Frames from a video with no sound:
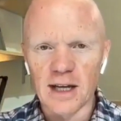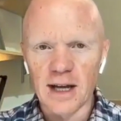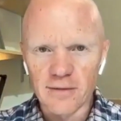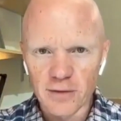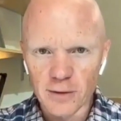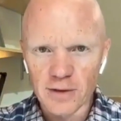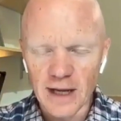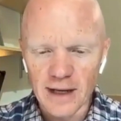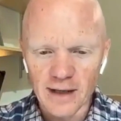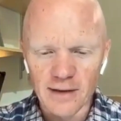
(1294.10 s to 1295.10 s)
I've learned
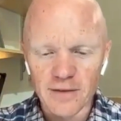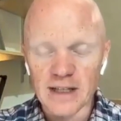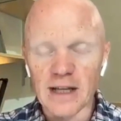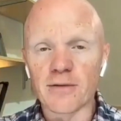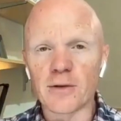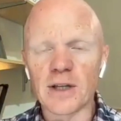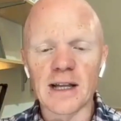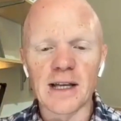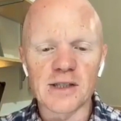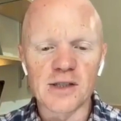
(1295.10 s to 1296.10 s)
that. In fact, I've learned that
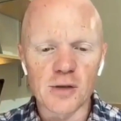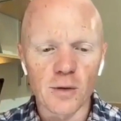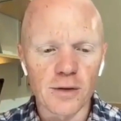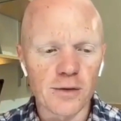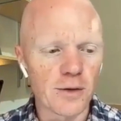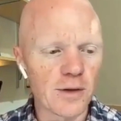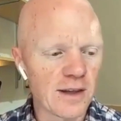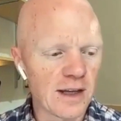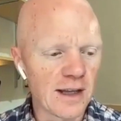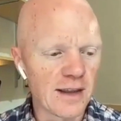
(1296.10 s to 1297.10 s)
lesson so thoroughly
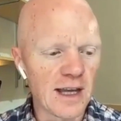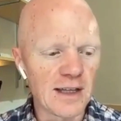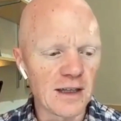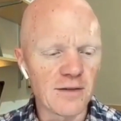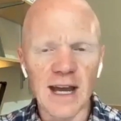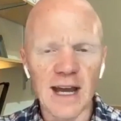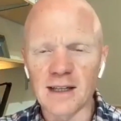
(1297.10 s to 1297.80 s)
that the idea of